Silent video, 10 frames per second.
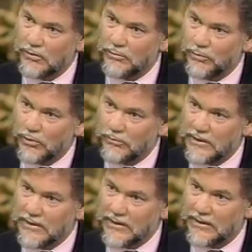earn more
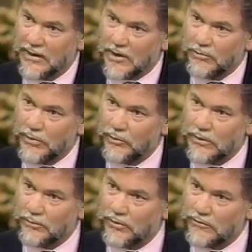money, but when
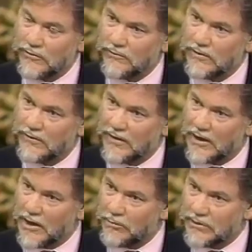a person feels
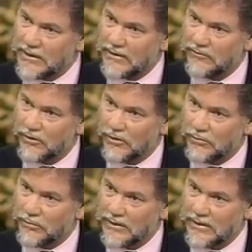obligated to
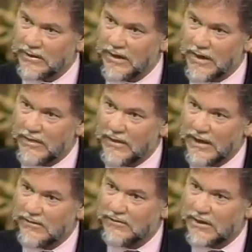earn money,
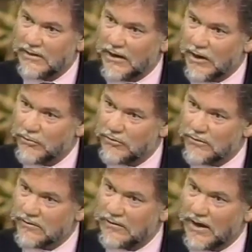that's not
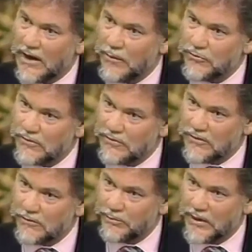options, and options
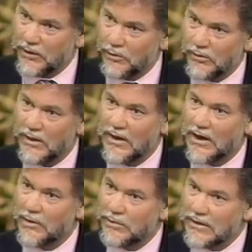is power,
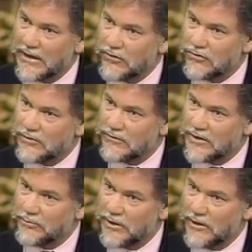obligation is
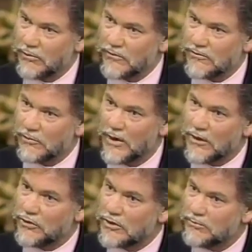not power. So
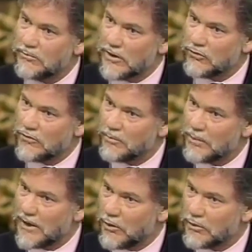you can measure the
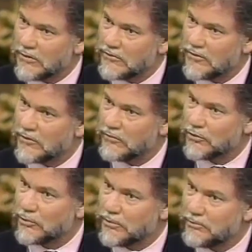powerlessness of a
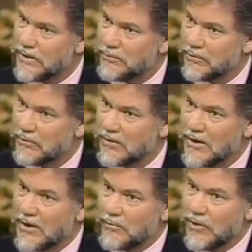group of people
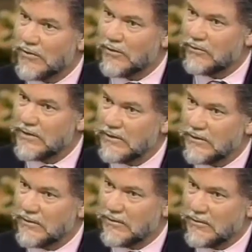by their
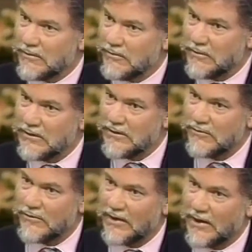the feelings
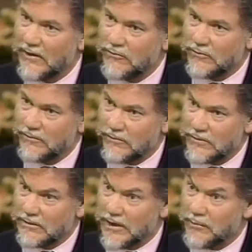that they have to
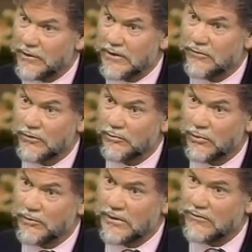feel obligated to earn
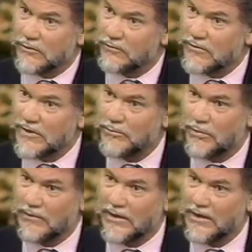more money. So, for
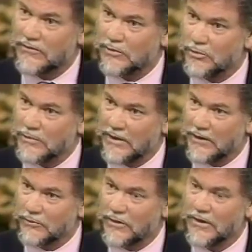example, if I ask a woman
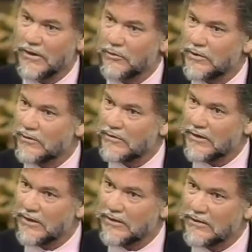out, when I was a
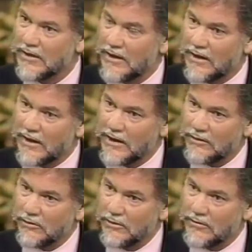kid, I
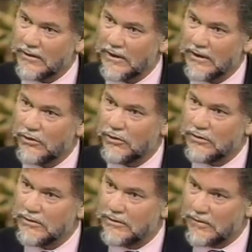learned that I
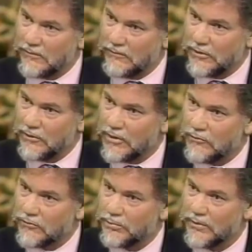couldn't feel
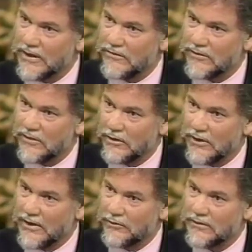comfortable asking
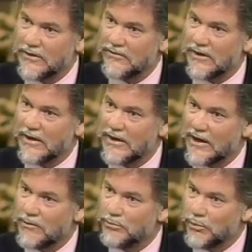her out unless I
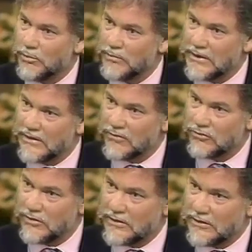had more money than
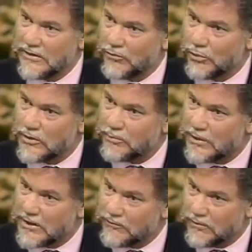she did in order to
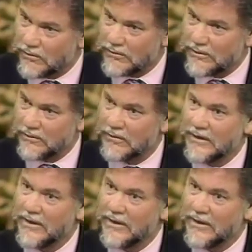pay for her dinner,